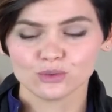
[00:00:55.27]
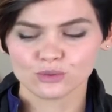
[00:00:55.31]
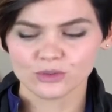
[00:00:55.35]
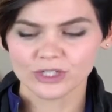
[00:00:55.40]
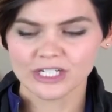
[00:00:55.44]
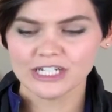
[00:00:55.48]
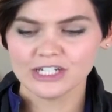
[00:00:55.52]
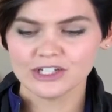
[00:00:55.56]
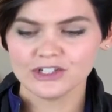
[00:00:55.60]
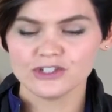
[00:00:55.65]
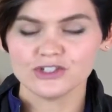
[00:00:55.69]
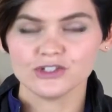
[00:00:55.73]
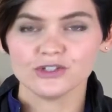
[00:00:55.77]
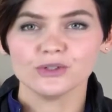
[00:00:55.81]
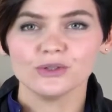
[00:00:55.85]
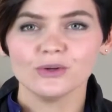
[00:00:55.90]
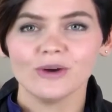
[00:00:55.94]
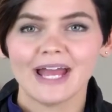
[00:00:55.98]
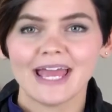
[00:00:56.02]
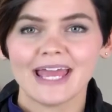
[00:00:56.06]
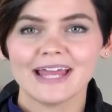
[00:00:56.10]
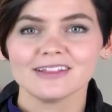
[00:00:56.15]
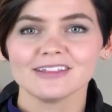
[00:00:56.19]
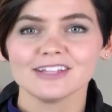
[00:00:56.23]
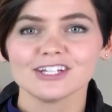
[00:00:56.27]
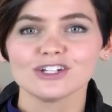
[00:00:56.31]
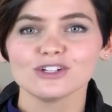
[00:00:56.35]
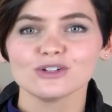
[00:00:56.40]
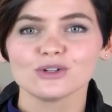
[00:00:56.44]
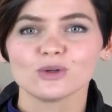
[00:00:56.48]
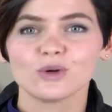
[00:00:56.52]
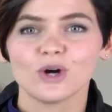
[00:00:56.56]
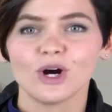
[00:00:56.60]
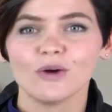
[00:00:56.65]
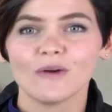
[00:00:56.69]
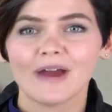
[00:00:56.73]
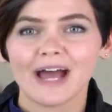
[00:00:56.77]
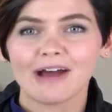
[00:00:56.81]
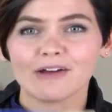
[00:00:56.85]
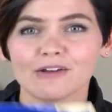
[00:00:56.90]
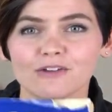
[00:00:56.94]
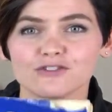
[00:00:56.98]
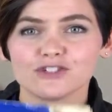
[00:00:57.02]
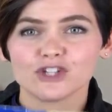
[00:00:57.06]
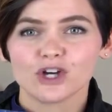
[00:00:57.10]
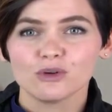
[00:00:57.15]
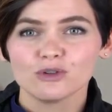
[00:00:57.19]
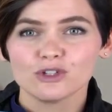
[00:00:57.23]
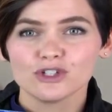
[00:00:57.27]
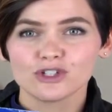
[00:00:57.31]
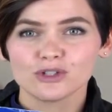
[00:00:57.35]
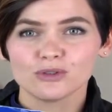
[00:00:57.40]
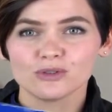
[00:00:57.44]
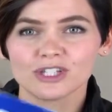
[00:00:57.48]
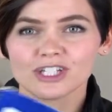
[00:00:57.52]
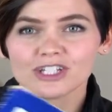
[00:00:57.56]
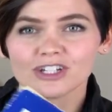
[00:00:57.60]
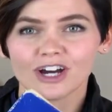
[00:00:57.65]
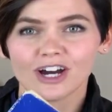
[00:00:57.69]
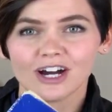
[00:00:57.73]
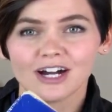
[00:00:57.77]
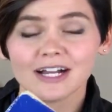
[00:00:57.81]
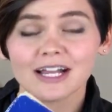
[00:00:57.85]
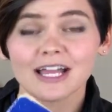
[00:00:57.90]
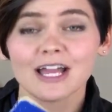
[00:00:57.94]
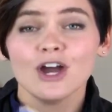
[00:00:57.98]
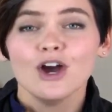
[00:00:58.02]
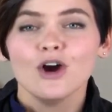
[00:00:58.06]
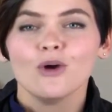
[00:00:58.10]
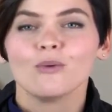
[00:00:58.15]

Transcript: read you a little quote out of Don't Shoot the Dog,